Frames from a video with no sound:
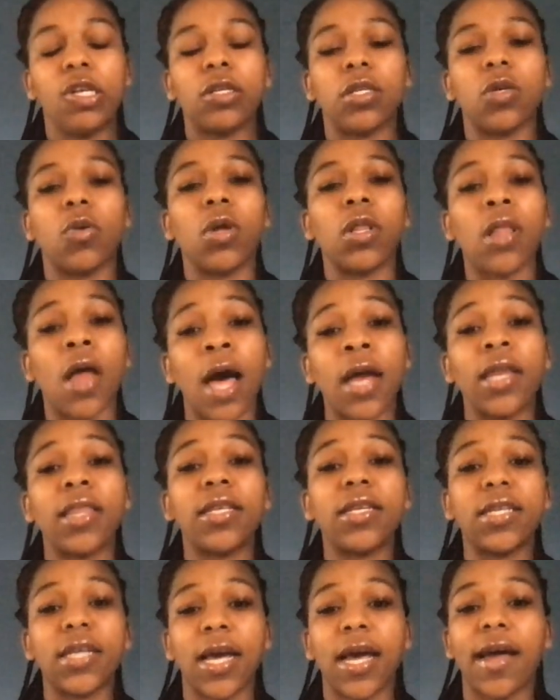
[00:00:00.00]
So a lot of
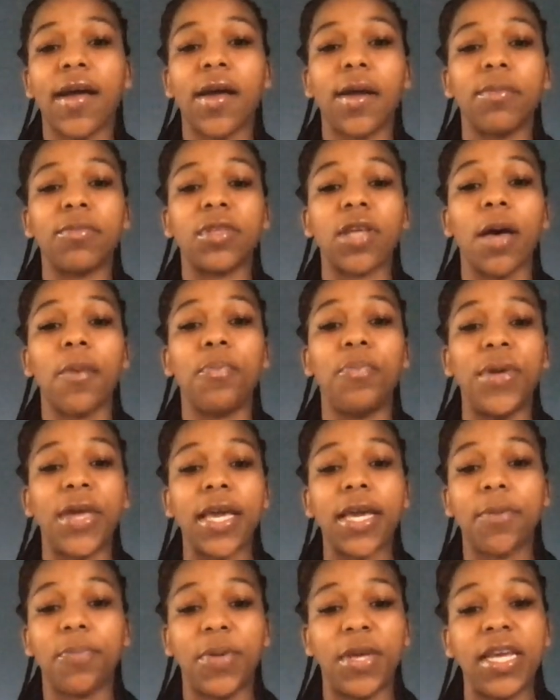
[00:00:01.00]
the times, a
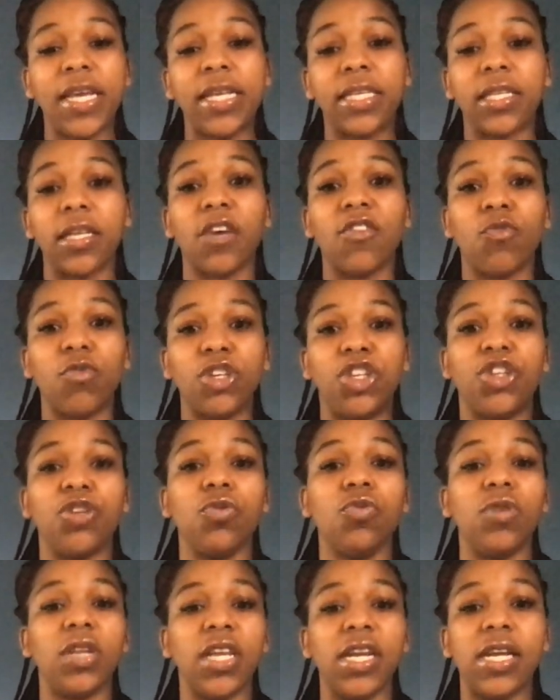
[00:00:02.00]
big piece of what
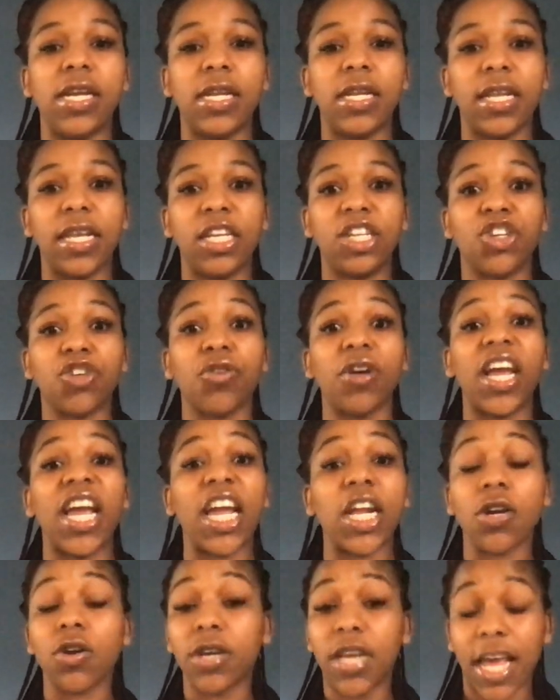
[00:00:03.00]
you need is your
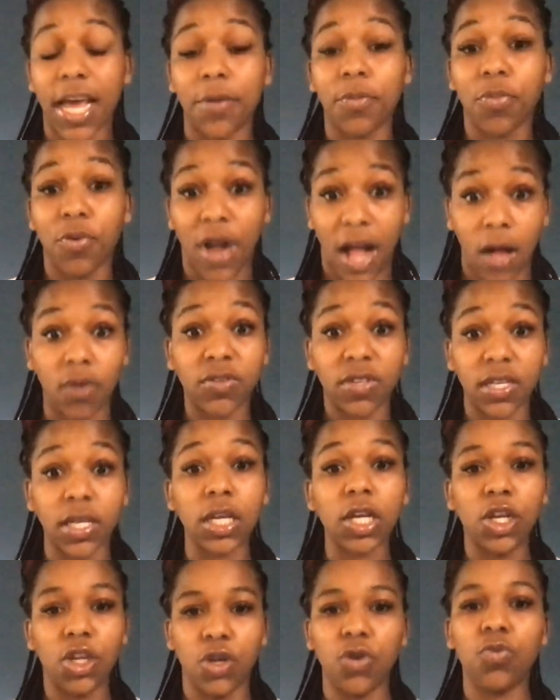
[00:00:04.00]
internet
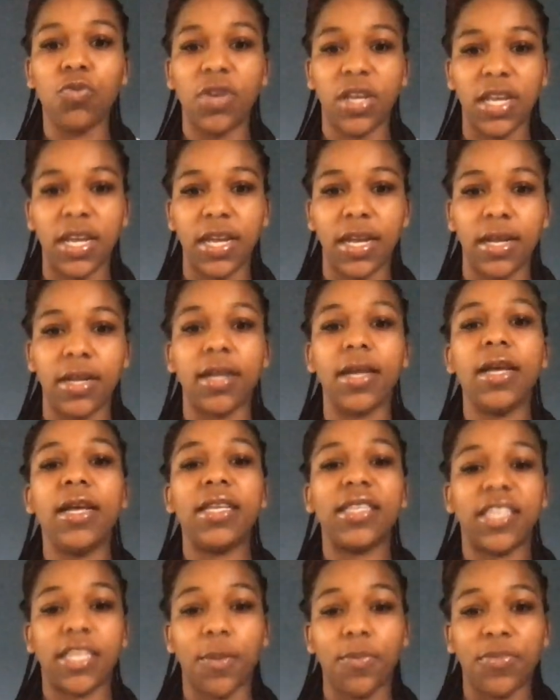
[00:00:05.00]
browsing. You need
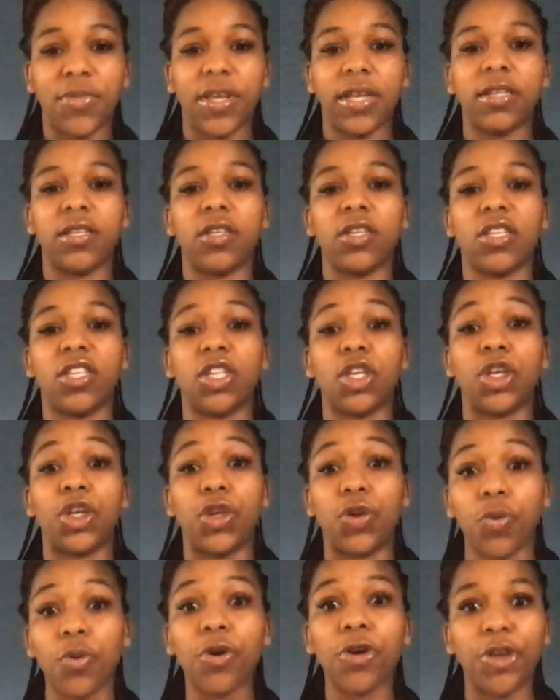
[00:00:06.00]
something to
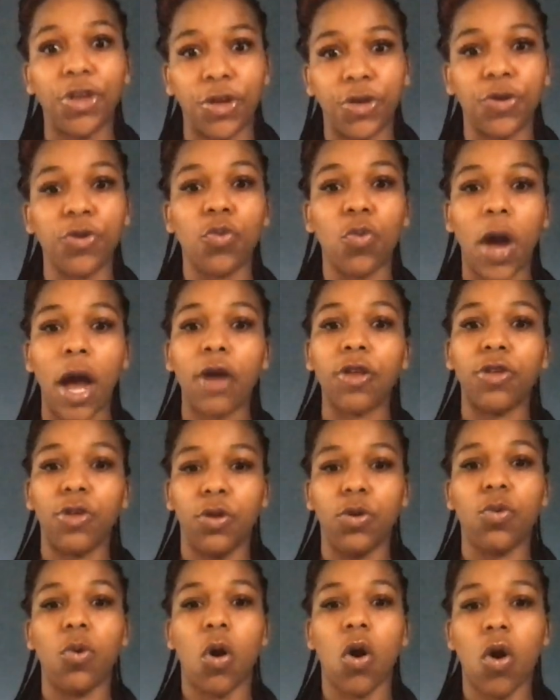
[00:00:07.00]
secure you while
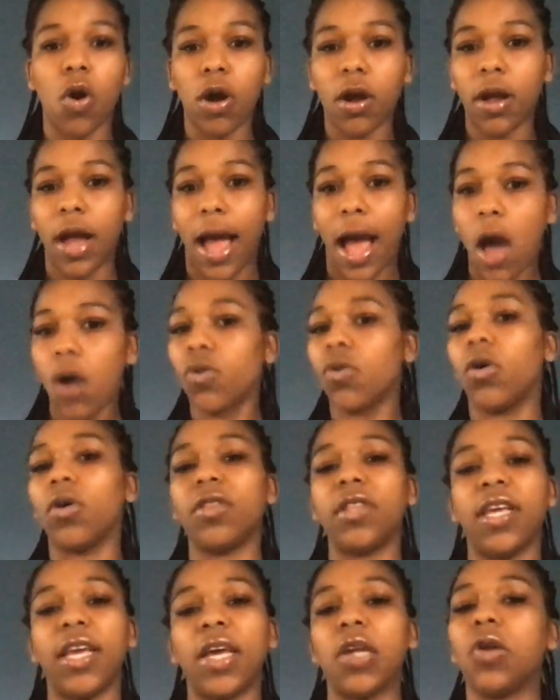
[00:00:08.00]
you are out on
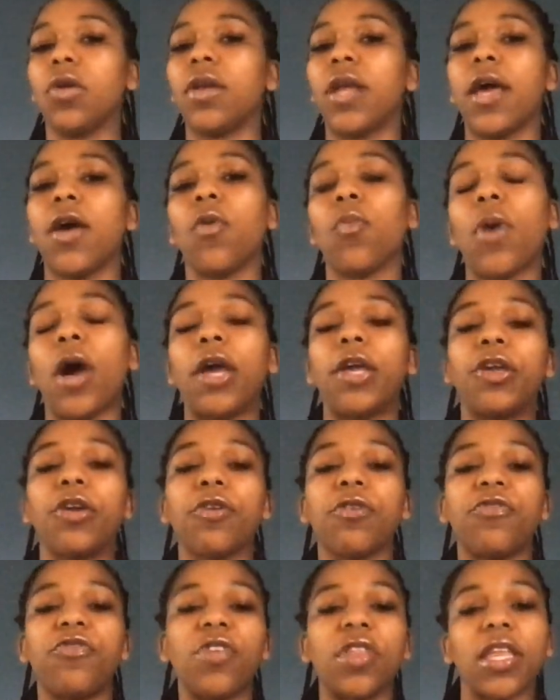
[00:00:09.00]
the internet, while
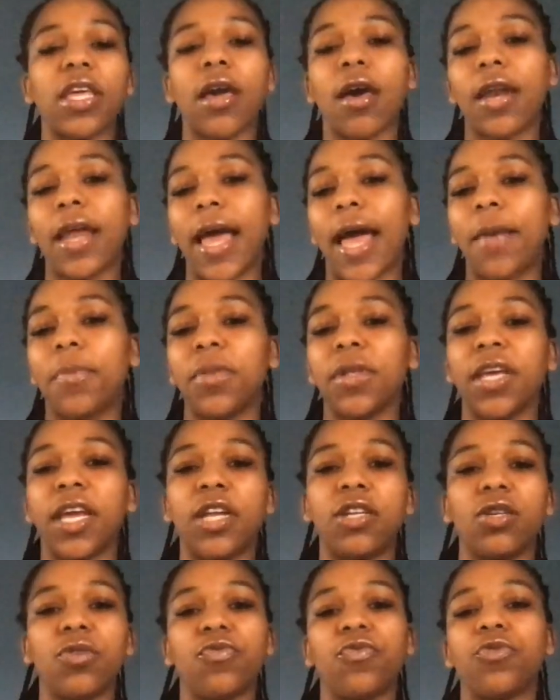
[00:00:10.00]
you're filling out an
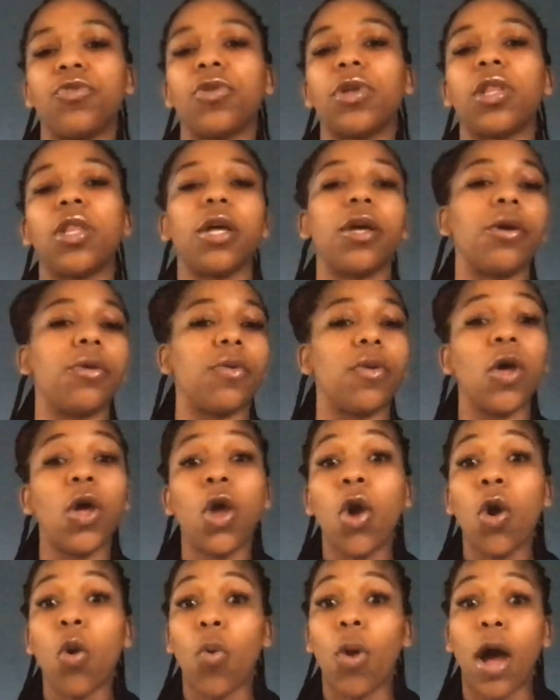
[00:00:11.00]
application for a loan,
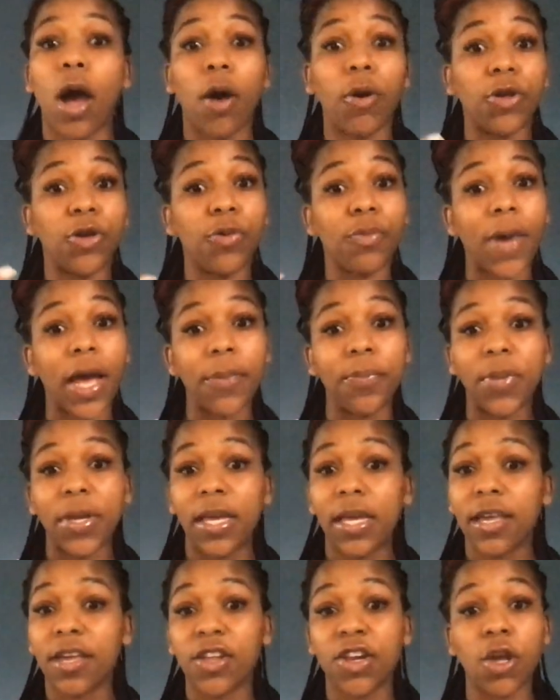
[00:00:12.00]
while you might
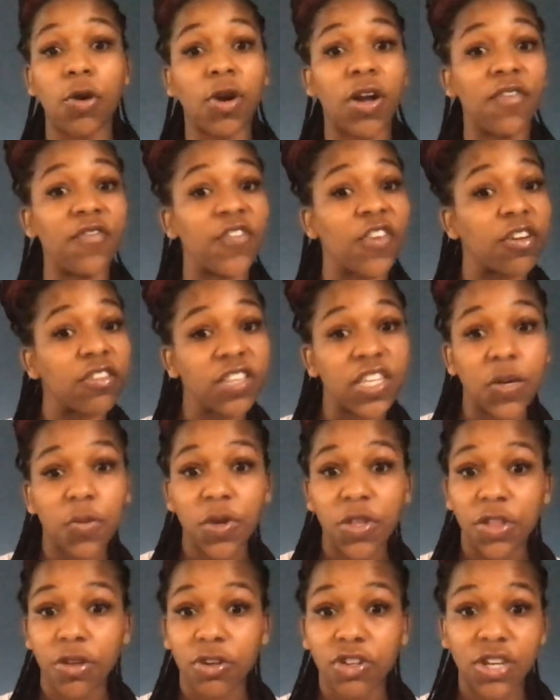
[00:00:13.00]
be, conversing
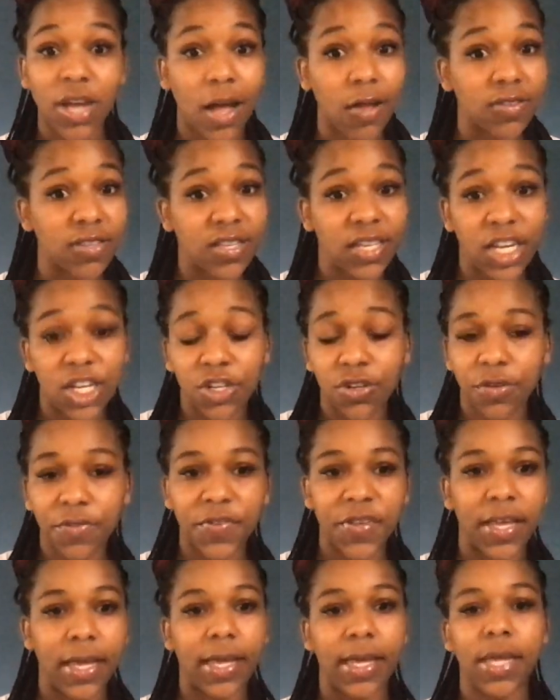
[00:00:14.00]
with your child's teacher
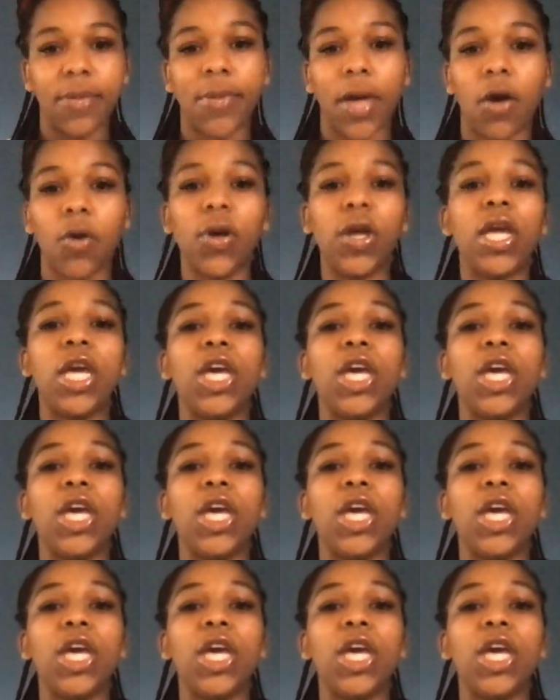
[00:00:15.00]
via email.